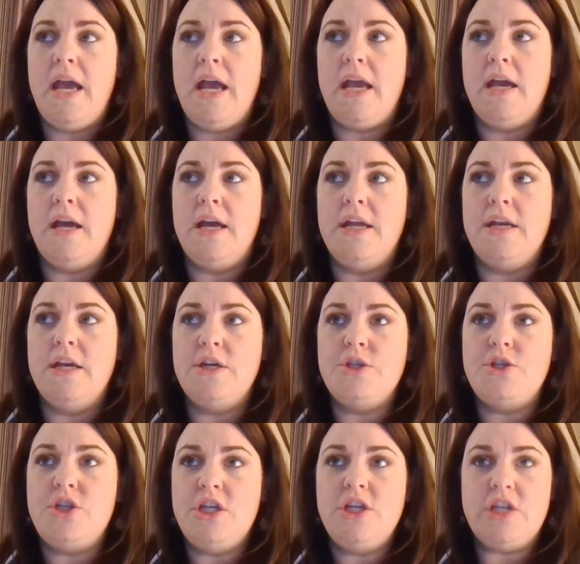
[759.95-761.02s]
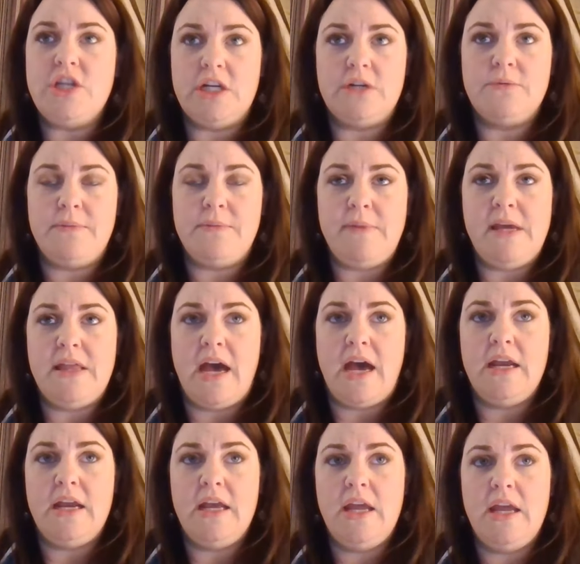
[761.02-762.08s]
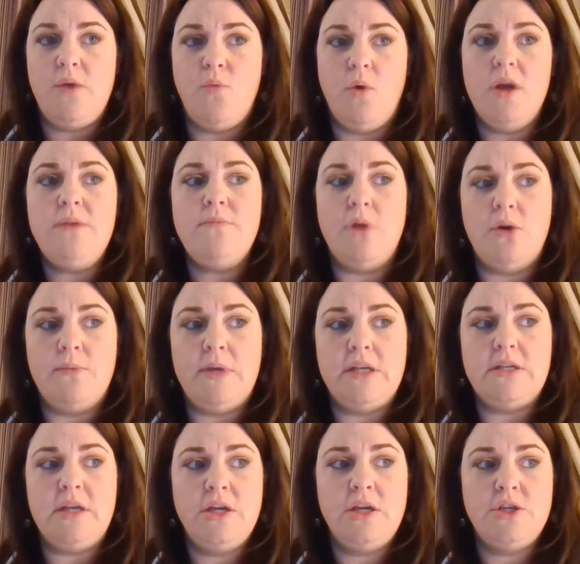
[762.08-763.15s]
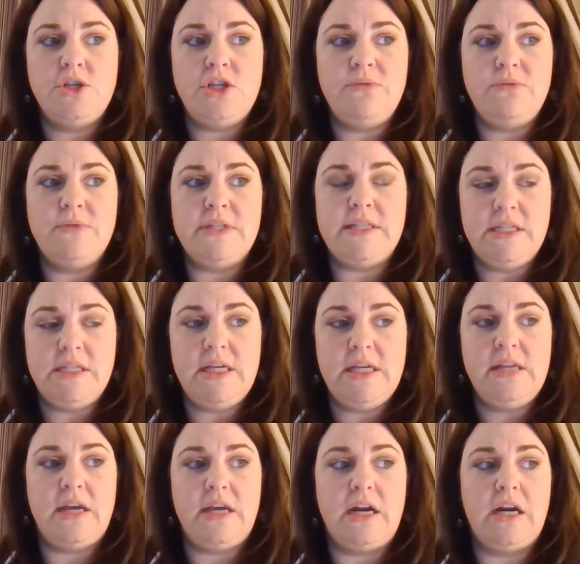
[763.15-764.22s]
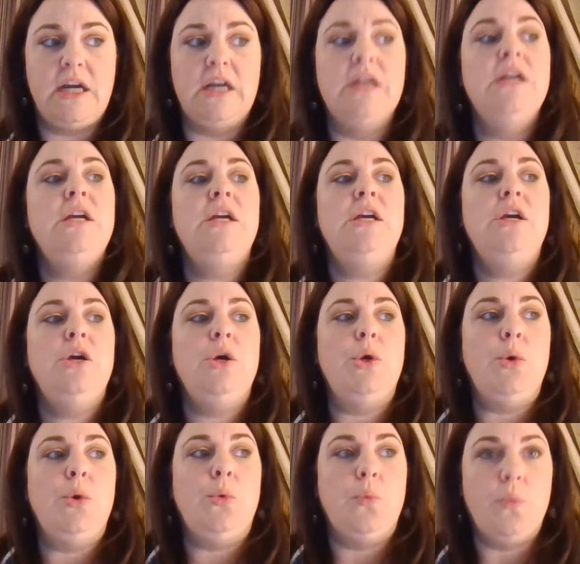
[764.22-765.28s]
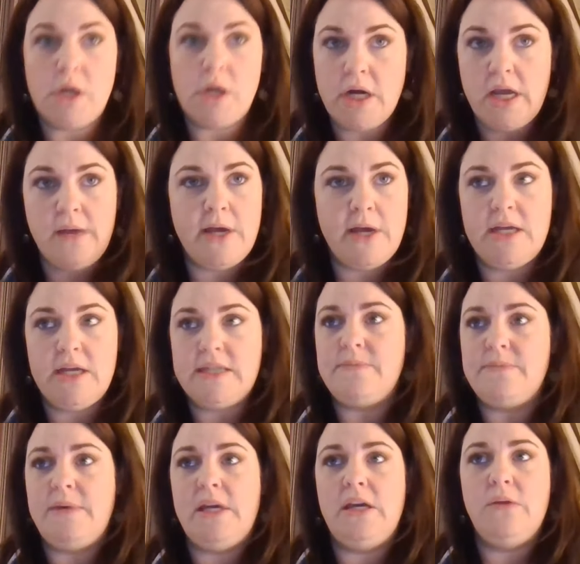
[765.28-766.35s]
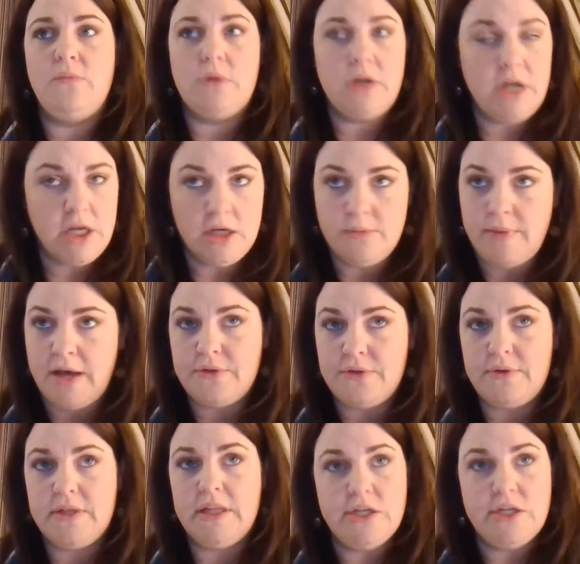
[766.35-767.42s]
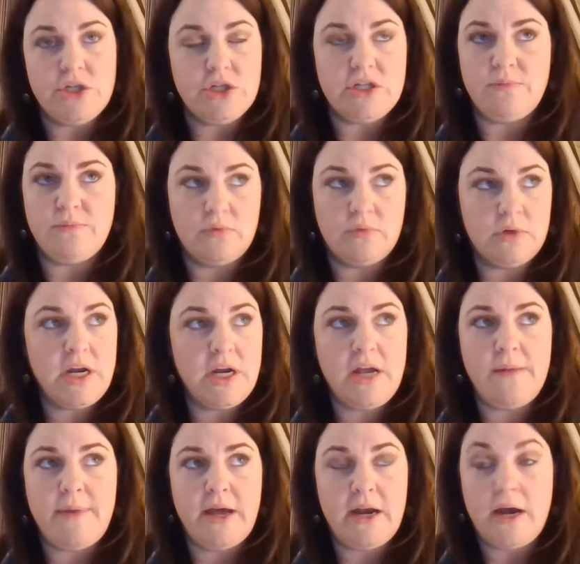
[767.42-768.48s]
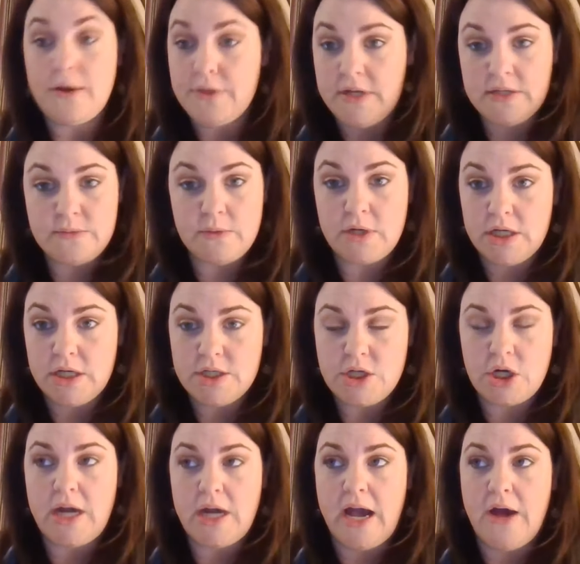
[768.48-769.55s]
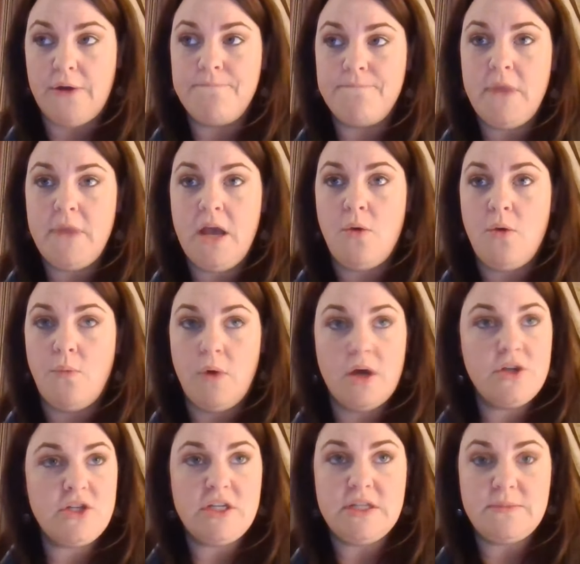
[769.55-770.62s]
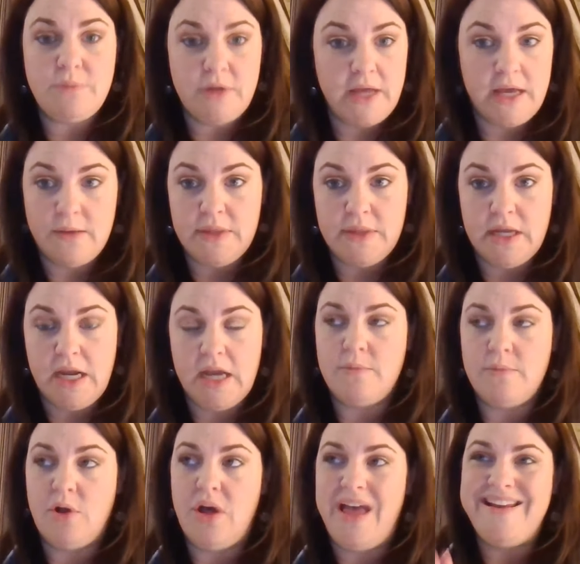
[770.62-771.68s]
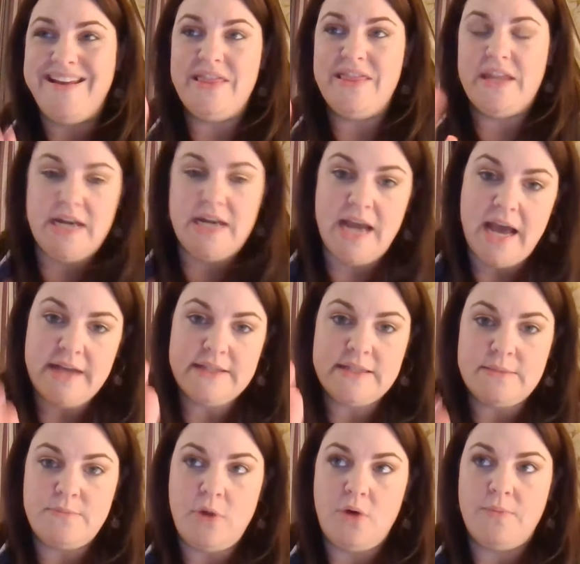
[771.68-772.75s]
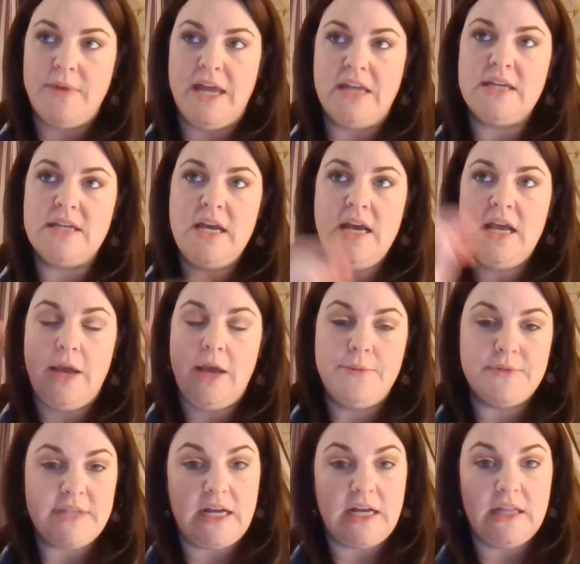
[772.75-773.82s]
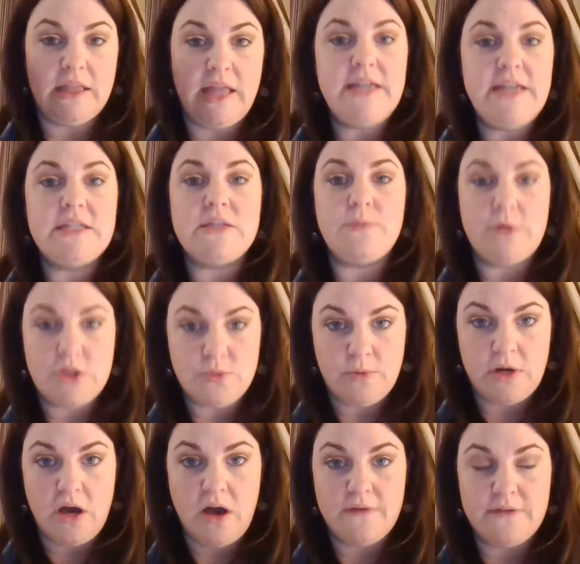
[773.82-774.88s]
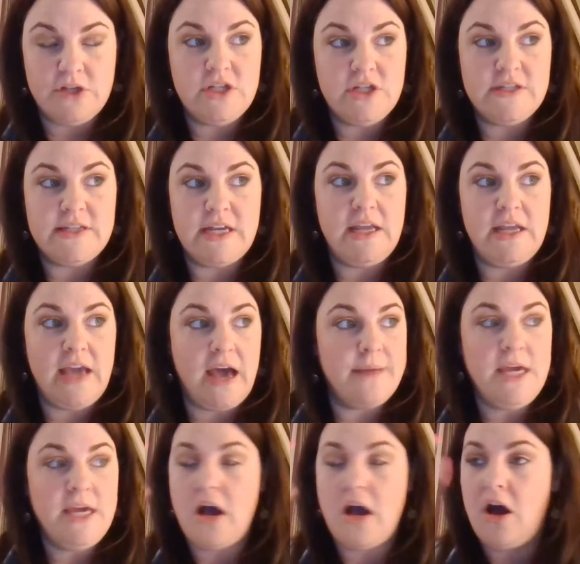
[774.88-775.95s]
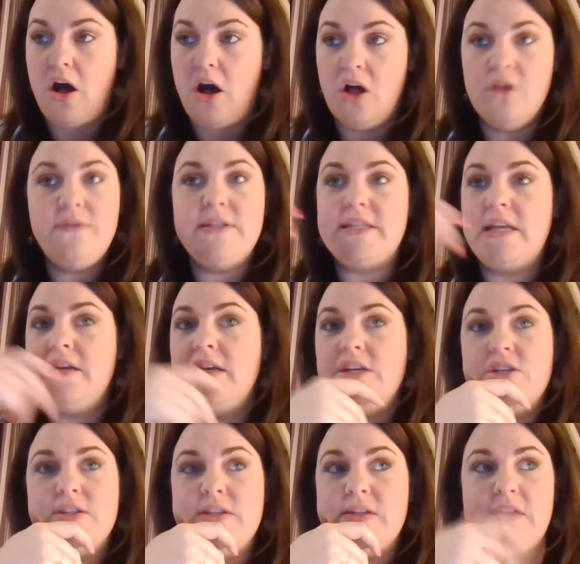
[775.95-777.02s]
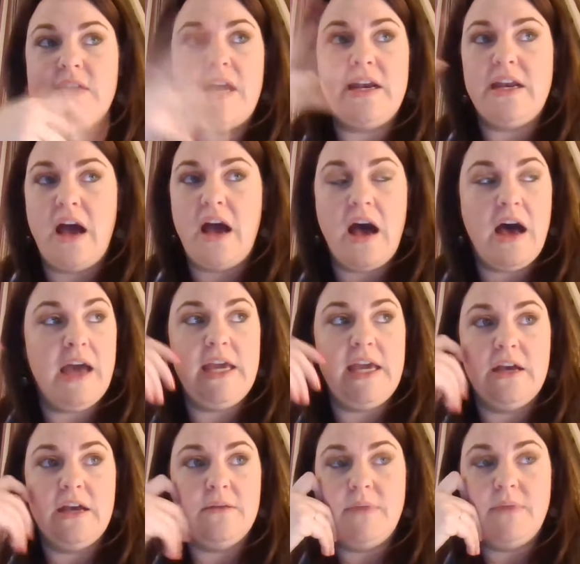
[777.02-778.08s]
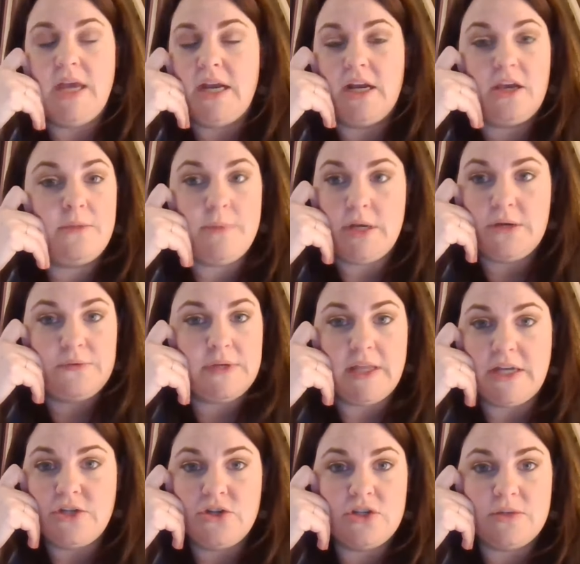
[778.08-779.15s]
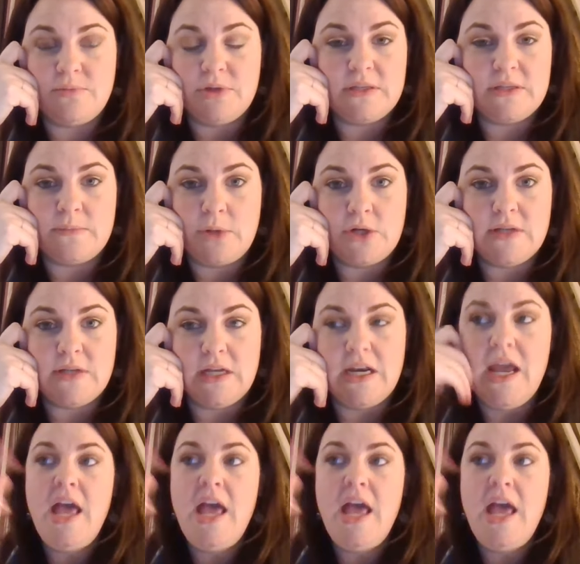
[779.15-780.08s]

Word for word: And she shared with me that in one moment, she was sitting there worrying about SP, worrying about the relationship, worrying about how things were going to turn out while she's playing with an animal. And in the next moment, it was like a light switch went off. And she said, Gabby, all of a sudden, I just decided I am in a committed relationship with this person.